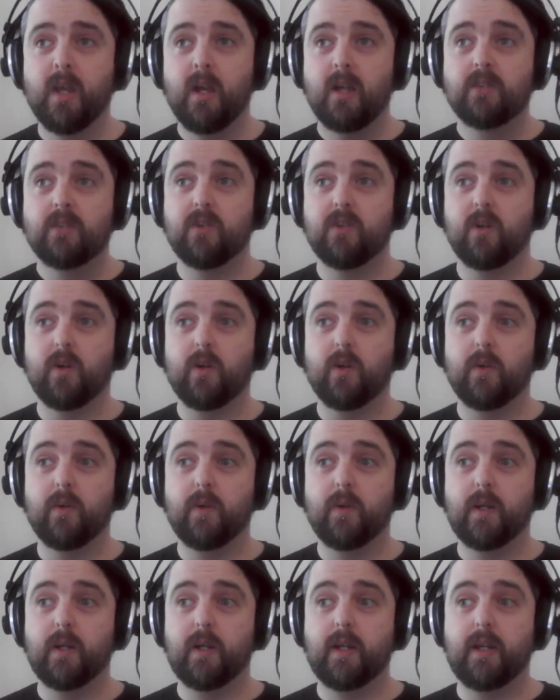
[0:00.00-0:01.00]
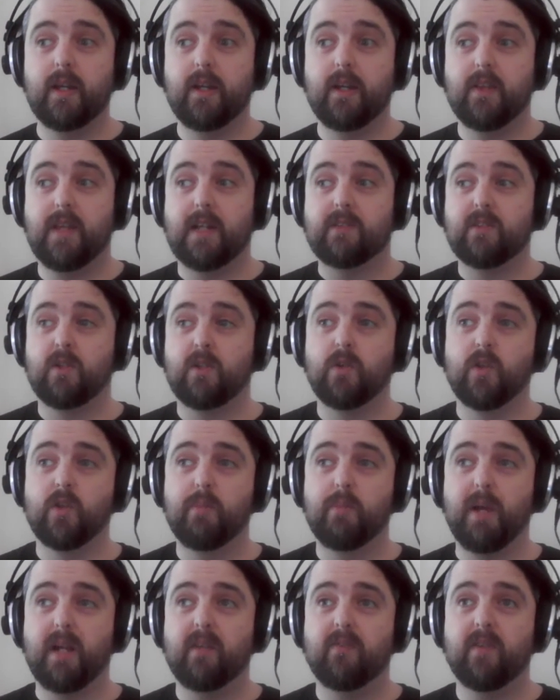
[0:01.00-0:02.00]
So that's
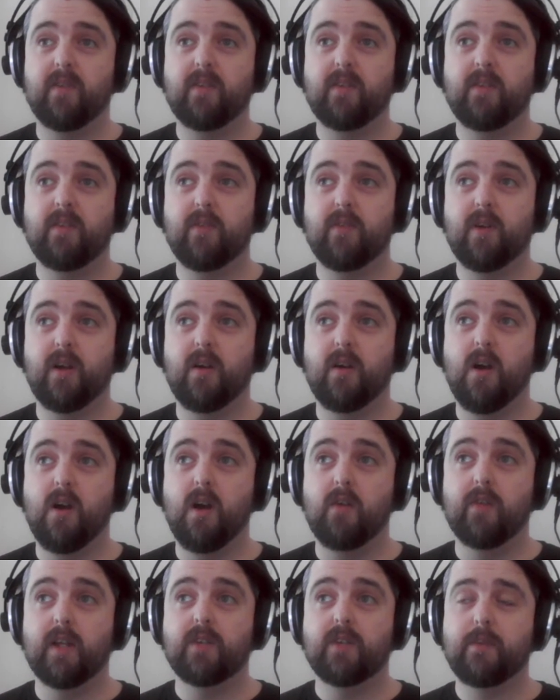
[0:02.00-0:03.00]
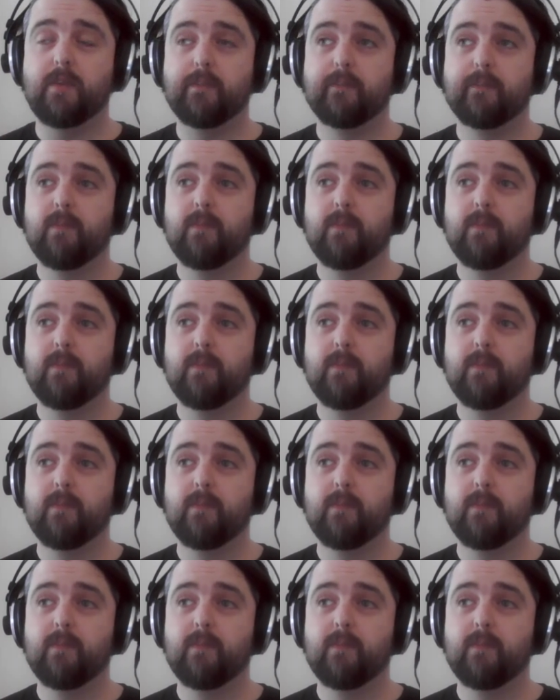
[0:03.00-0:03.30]
another benefit of it.